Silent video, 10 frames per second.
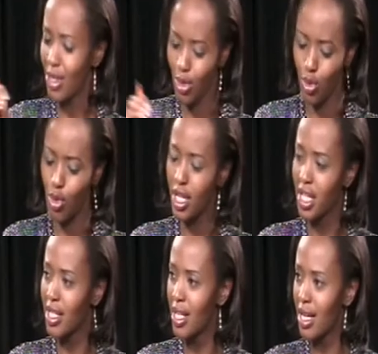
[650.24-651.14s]
you cook
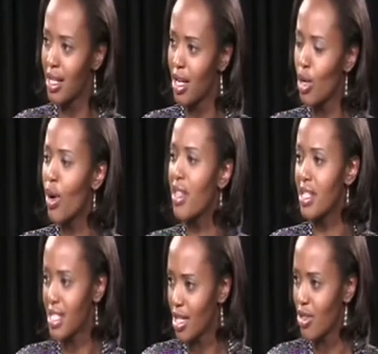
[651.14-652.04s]
it, the lower the
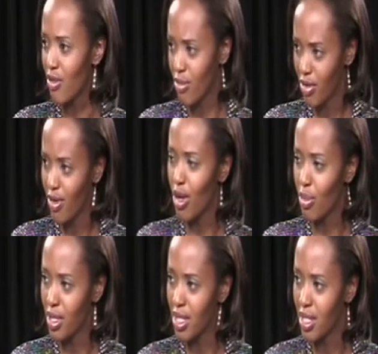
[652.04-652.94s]
chance of developing this.